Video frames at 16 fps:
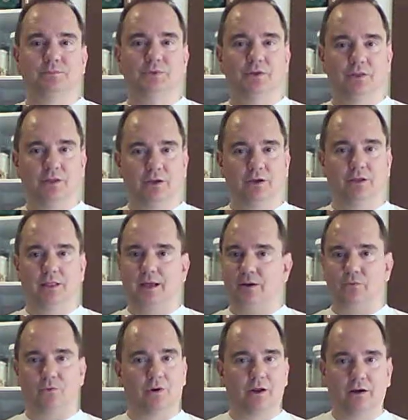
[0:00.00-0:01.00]
so that you could
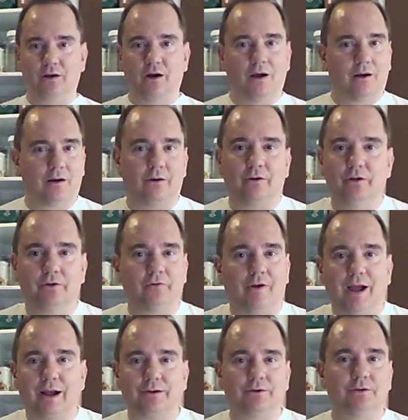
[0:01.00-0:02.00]
like run a car or a
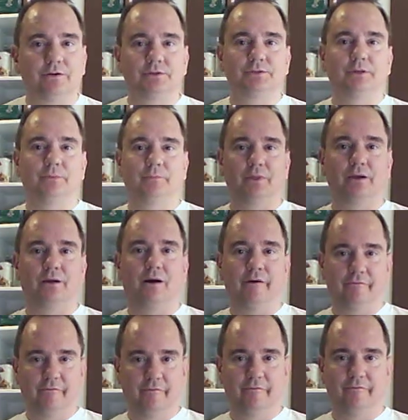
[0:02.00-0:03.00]
tractor or something
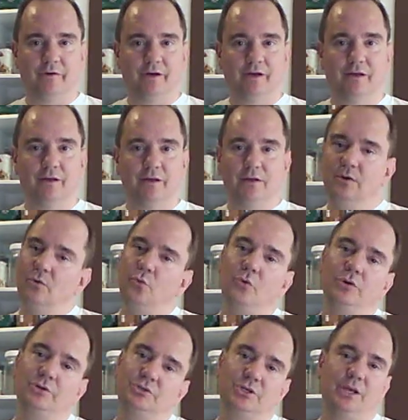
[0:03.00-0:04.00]
off of
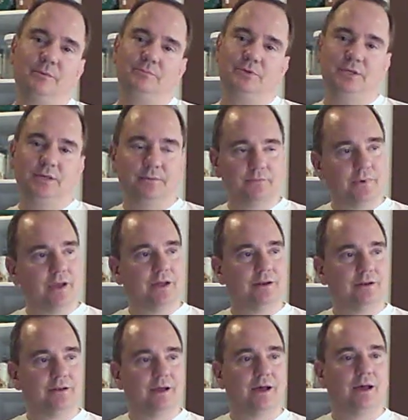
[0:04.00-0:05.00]
wood chips,
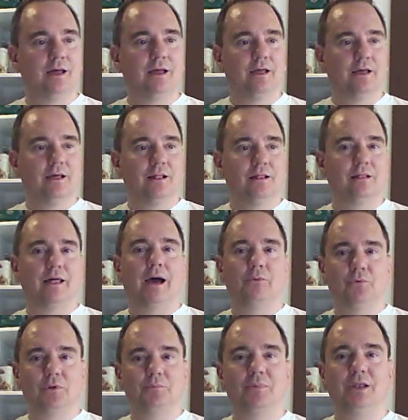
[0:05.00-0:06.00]
and
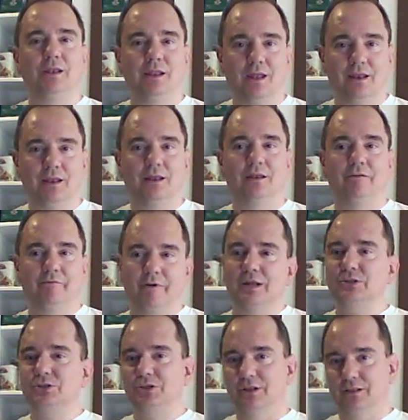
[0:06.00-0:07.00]
that would be needed
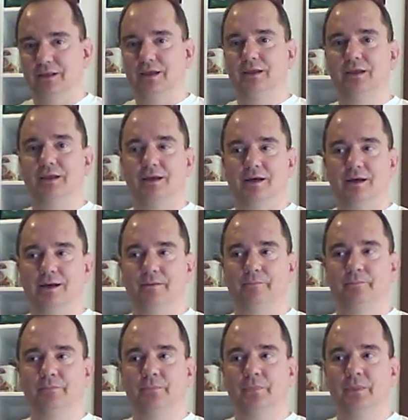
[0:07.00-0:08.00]
eventually.
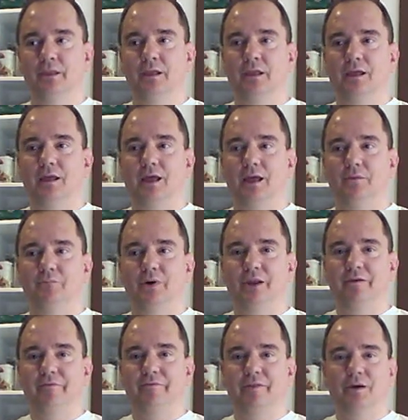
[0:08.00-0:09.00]

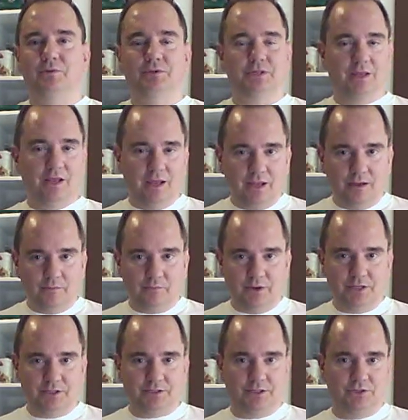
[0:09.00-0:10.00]
But if there was an
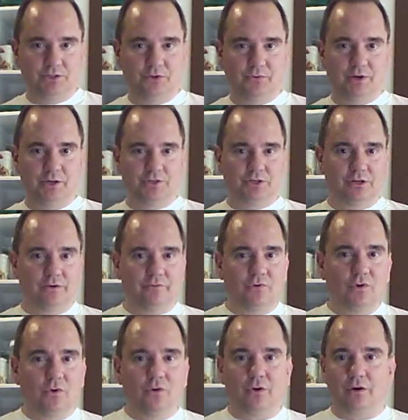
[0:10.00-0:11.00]
EMP situation, of
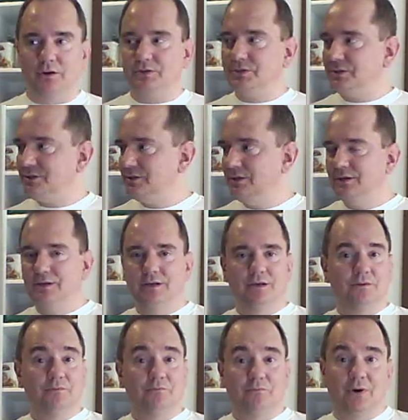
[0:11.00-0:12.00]
course,
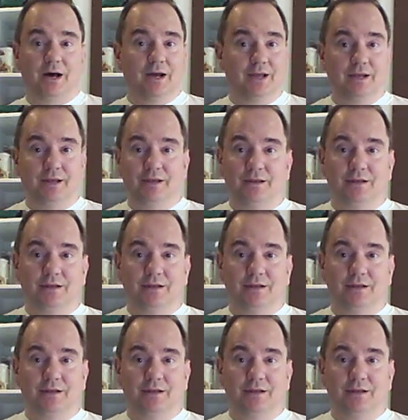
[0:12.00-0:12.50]
my